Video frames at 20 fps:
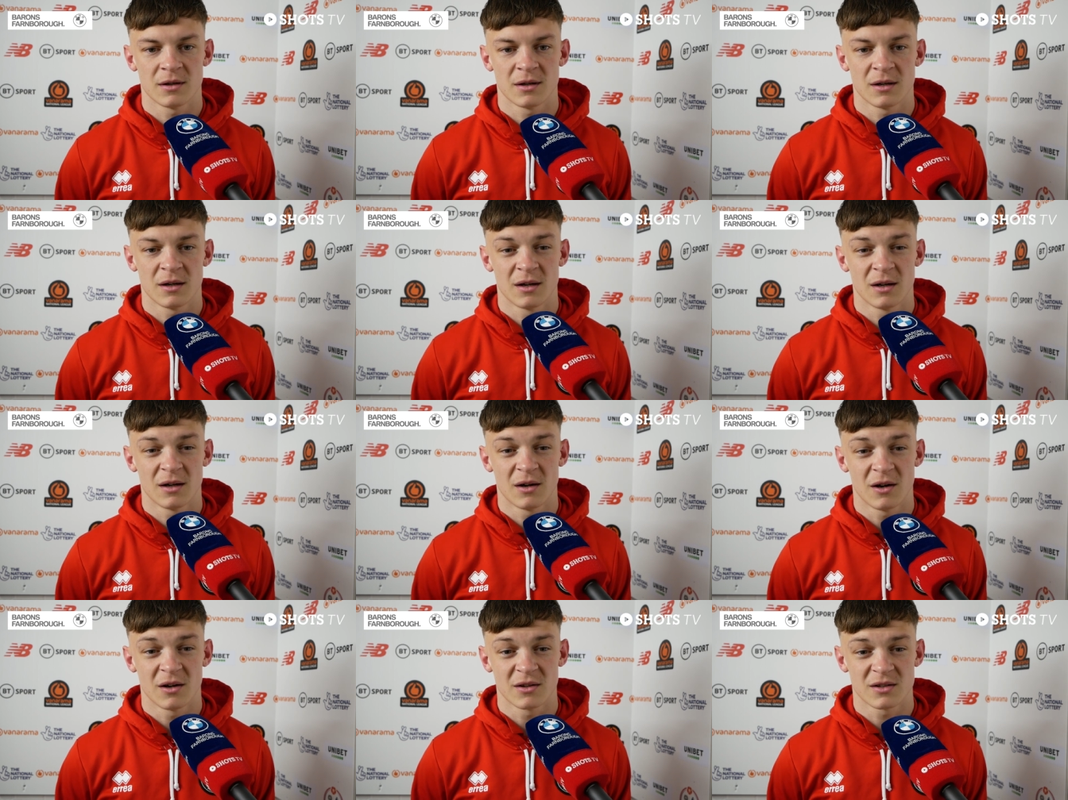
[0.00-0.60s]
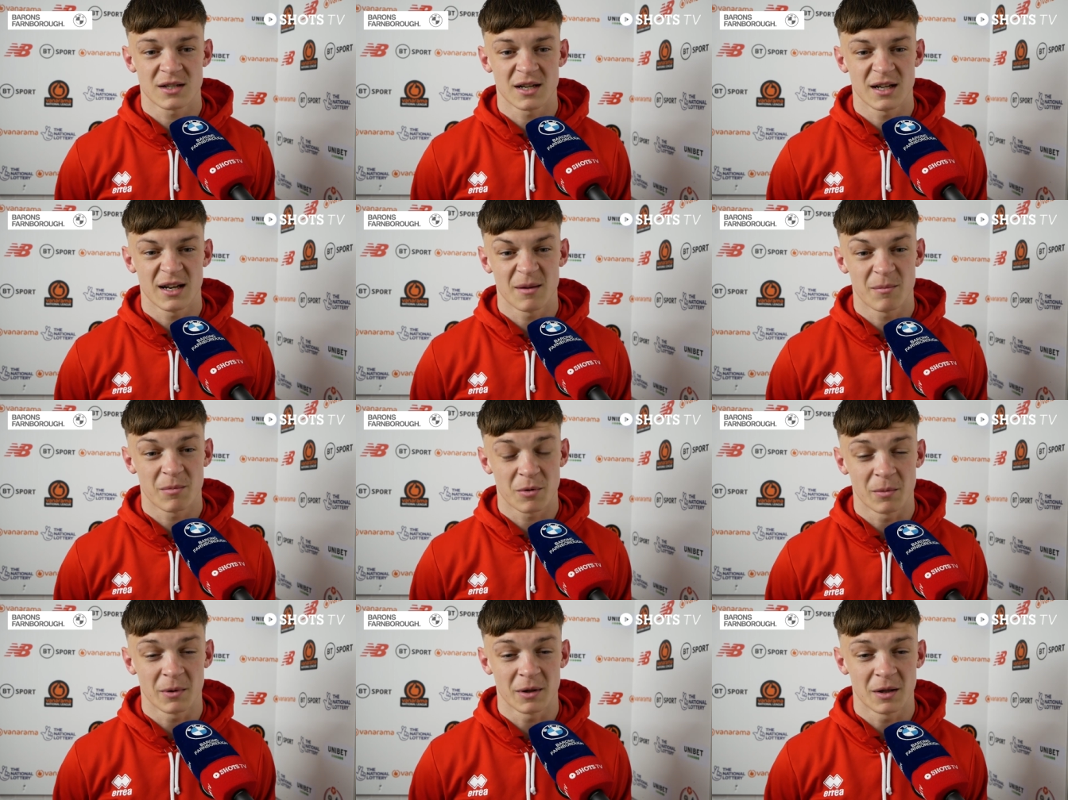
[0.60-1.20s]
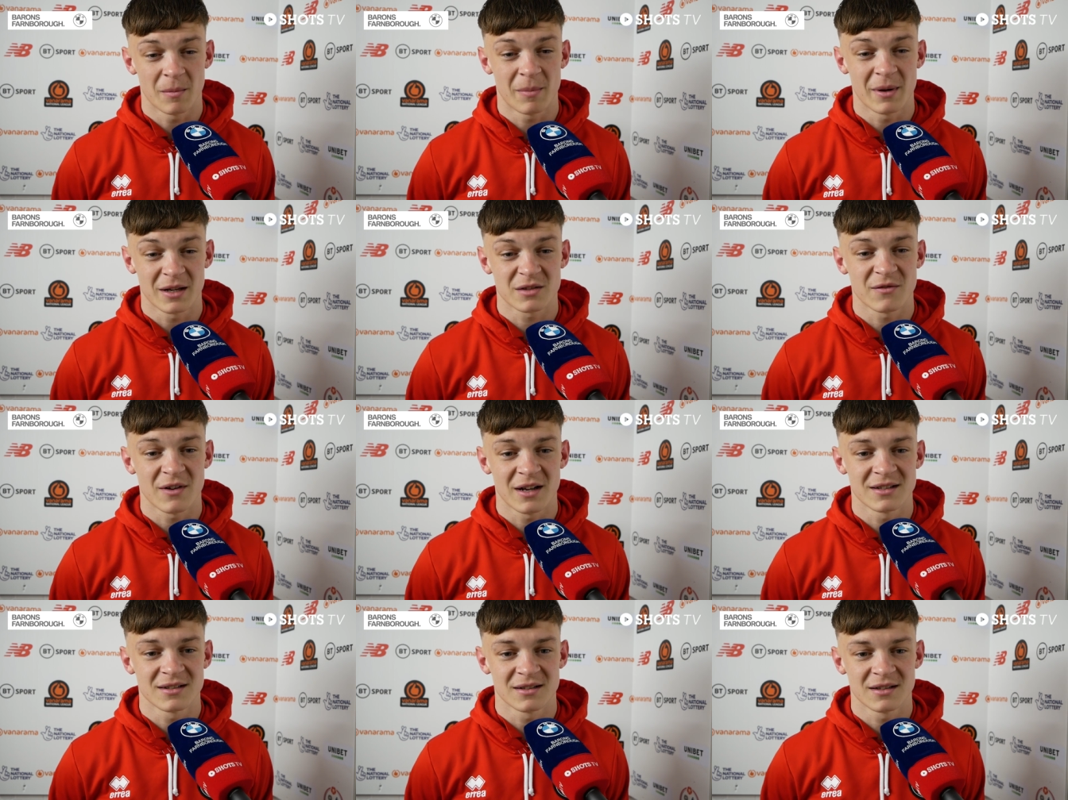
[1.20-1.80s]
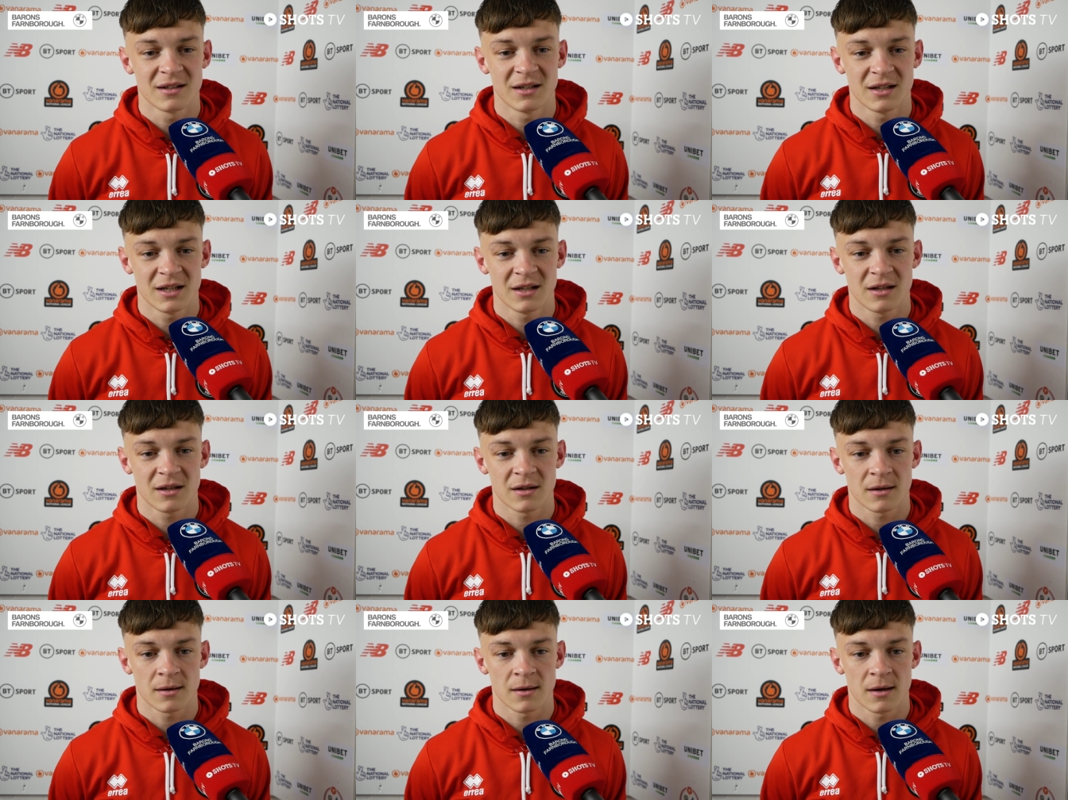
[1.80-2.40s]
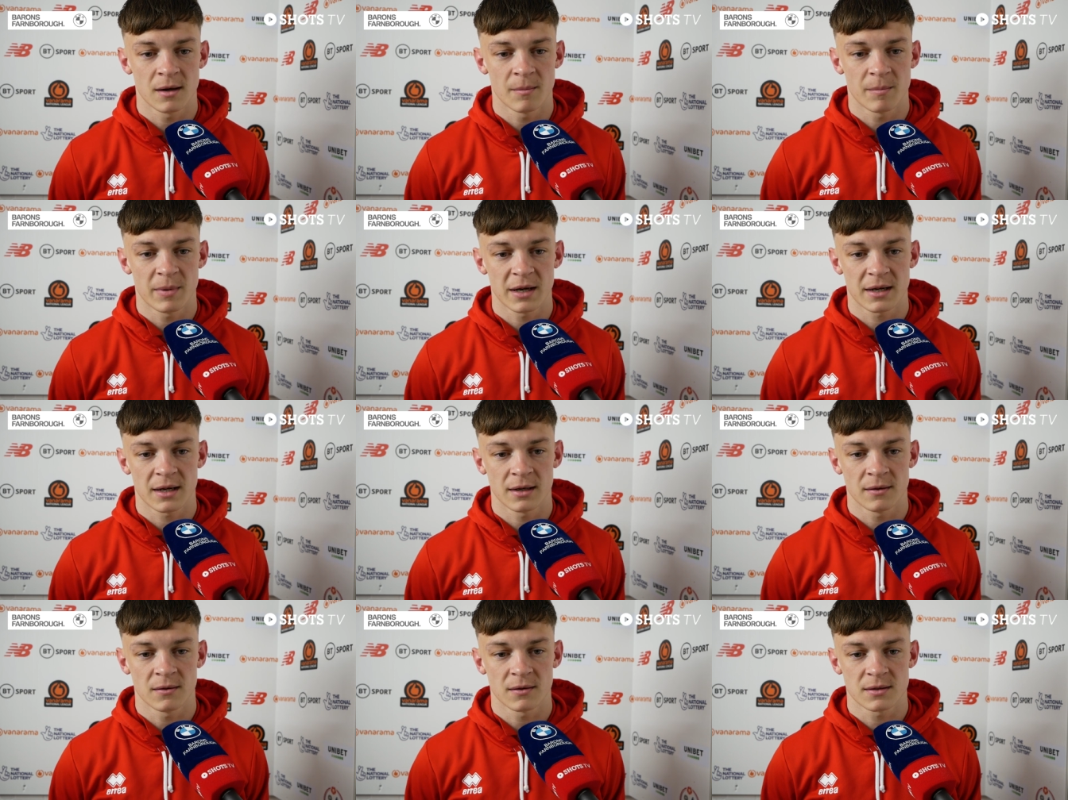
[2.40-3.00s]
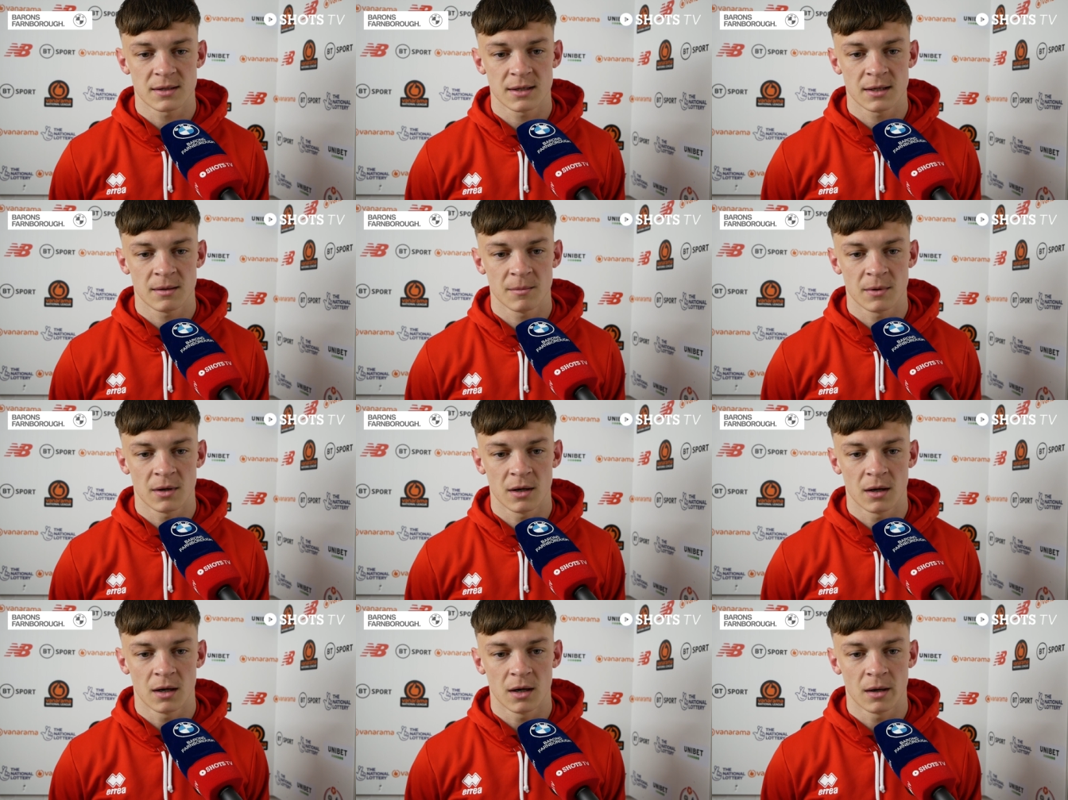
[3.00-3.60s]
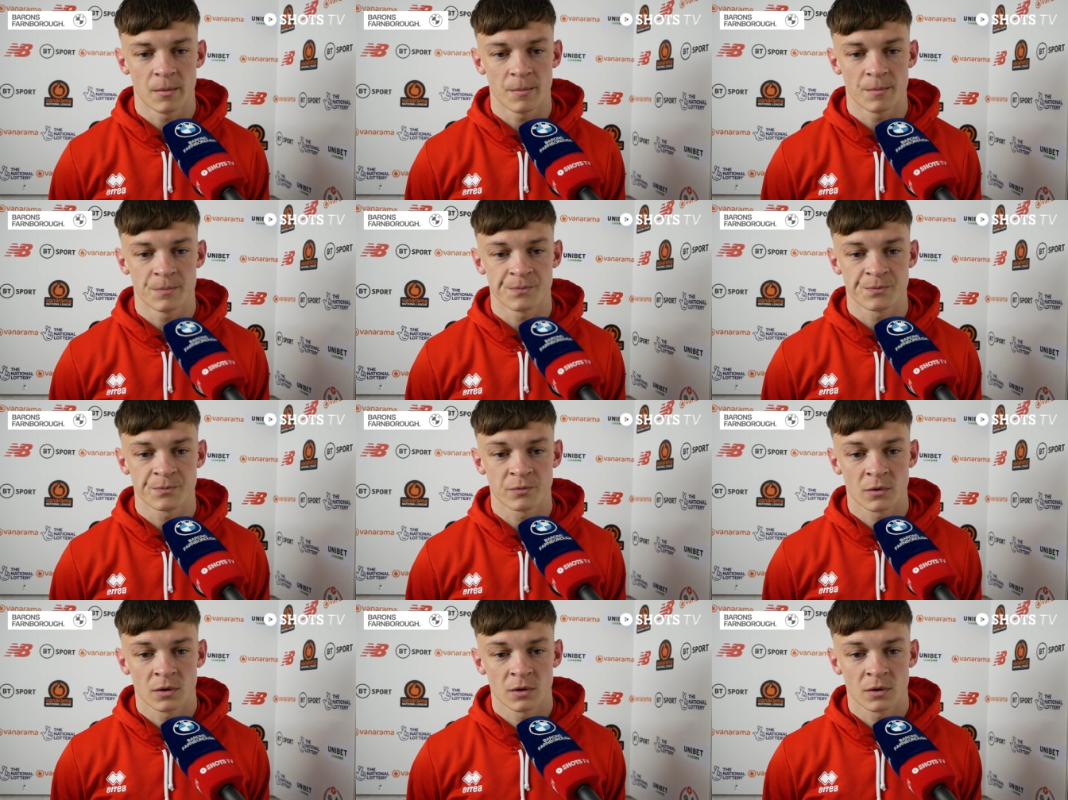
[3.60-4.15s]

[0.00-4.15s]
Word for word: Uh, I'd say they're probably the best fans in the league uh, back in our team. Um,